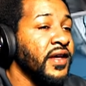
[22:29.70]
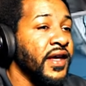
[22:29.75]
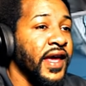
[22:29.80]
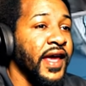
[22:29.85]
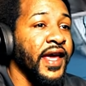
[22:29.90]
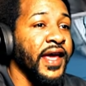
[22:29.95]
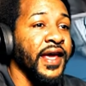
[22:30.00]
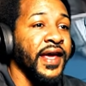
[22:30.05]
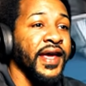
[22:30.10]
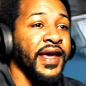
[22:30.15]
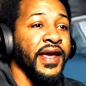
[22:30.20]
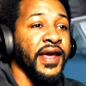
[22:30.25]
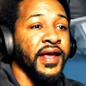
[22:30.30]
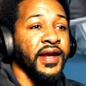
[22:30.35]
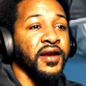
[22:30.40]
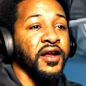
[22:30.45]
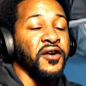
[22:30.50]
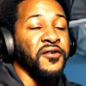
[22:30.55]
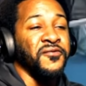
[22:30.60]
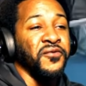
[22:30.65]

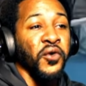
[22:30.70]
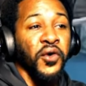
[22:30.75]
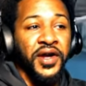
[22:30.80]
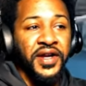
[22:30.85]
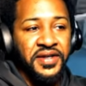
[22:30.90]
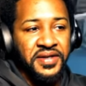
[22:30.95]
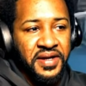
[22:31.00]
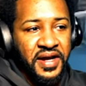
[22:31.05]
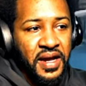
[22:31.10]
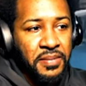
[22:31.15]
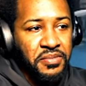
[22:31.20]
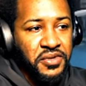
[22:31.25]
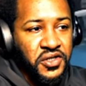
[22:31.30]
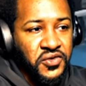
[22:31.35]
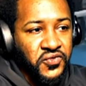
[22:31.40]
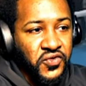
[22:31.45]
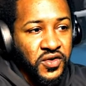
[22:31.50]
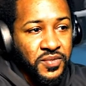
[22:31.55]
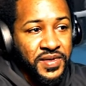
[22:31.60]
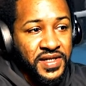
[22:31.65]
and avoid damage
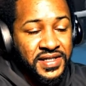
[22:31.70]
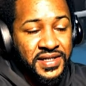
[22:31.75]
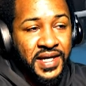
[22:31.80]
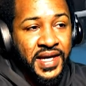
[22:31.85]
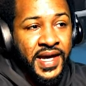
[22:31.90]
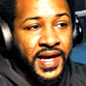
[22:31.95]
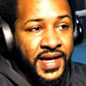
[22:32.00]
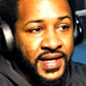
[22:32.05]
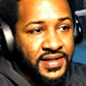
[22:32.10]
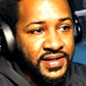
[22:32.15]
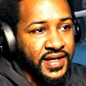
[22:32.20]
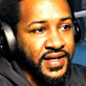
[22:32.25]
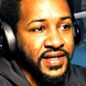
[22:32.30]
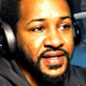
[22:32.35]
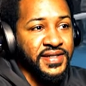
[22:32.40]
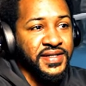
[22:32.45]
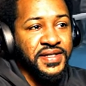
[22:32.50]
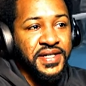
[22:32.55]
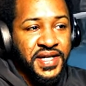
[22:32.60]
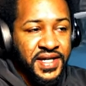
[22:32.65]
from his kicks and
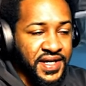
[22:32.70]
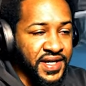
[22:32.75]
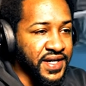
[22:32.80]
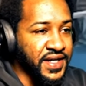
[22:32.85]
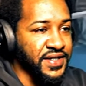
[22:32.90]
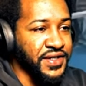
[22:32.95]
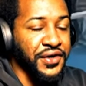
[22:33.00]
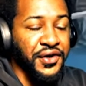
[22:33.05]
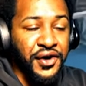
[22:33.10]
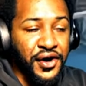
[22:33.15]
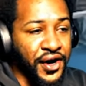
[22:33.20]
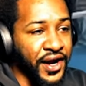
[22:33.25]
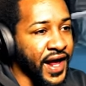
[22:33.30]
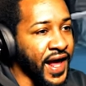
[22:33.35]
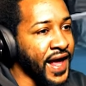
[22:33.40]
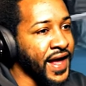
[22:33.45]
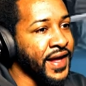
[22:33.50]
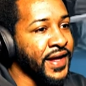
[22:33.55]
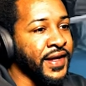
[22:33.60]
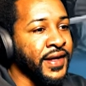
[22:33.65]
his knees and all
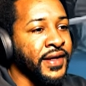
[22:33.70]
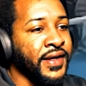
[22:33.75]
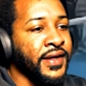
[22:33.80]
that.